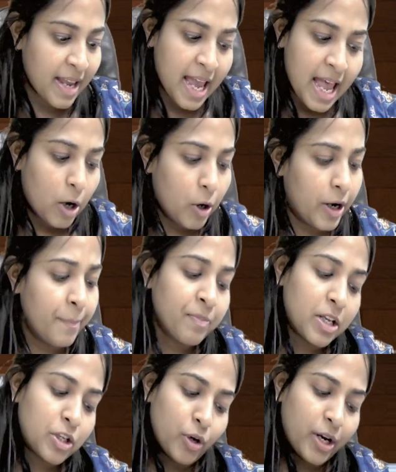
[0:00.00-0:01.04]
Okay, so
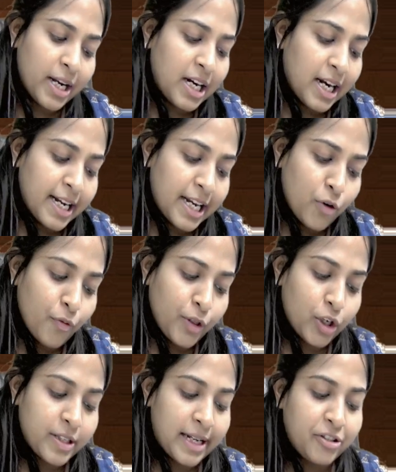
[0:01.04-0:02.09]
you can continue with your
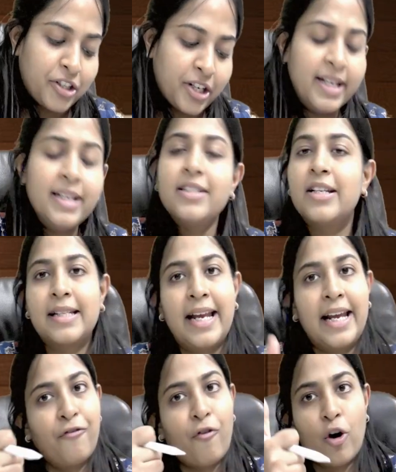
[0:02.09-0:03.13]
self study. Just like
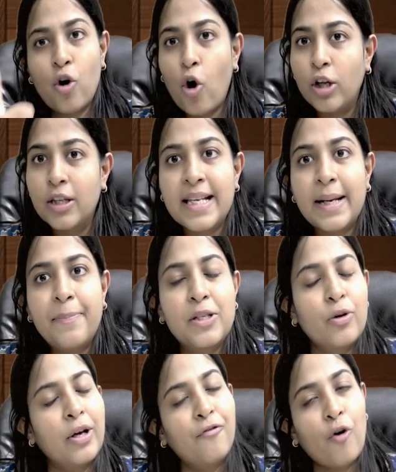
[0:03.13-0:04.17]
for concepts, you can
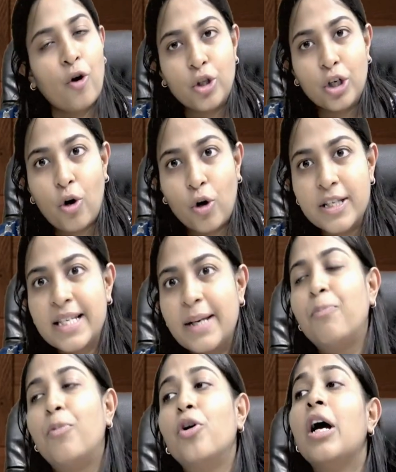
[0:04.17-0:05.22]
follow the concept book.
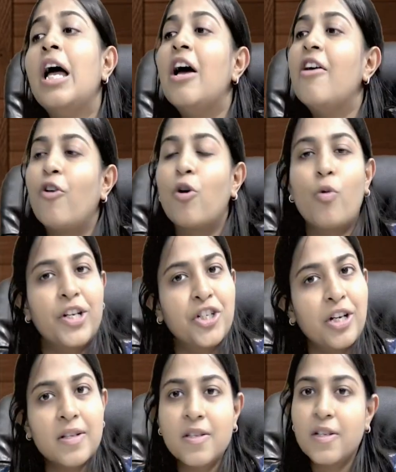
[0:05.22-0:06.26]
For question
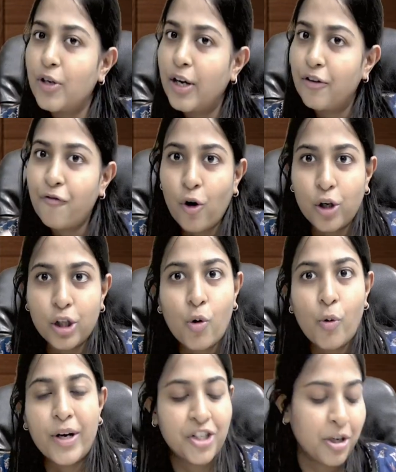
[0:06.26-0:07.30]
answers, you can follow the
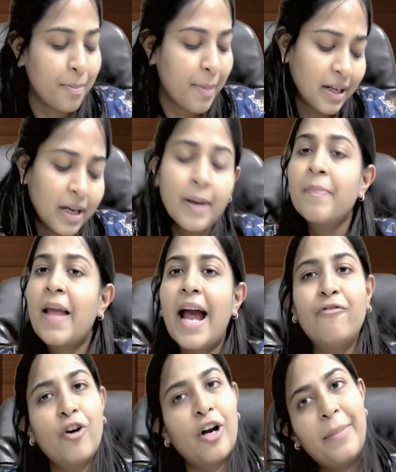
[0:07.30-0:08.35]
question bank. And for
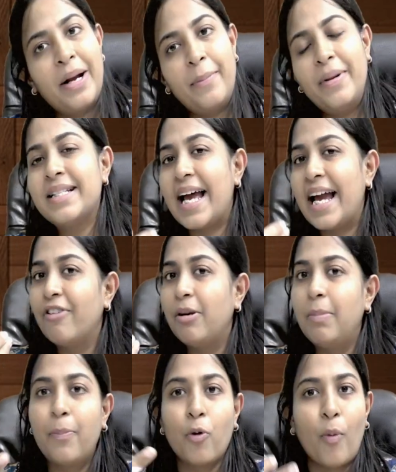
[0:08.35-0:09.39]
amendments, I will be
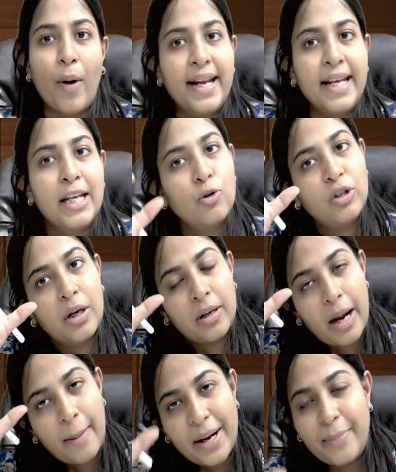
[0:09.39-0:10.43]
providing you the
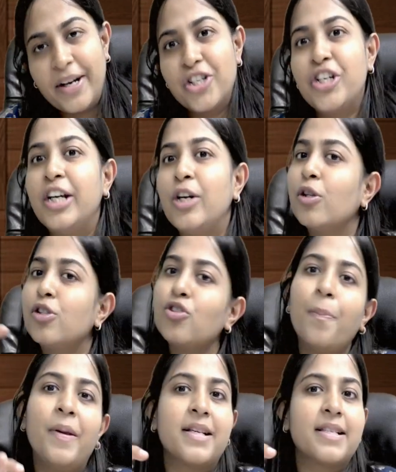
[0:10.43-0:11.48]
amendment sheet also
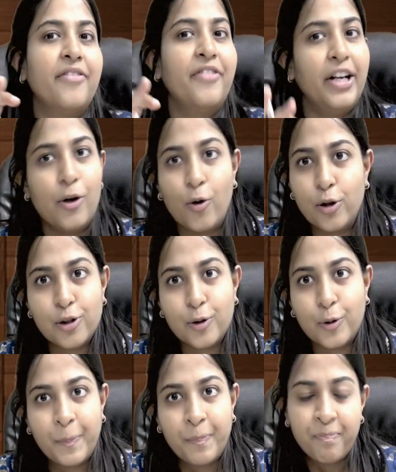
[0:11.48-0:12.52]
plus the video also.
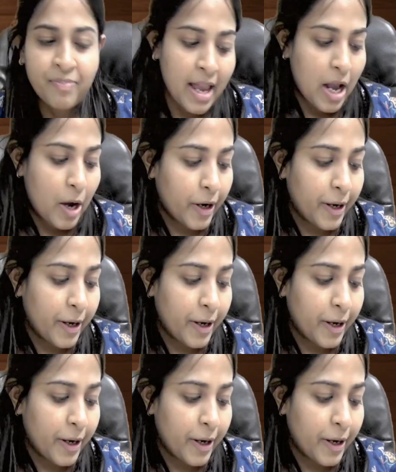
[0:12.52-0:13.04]
Okay,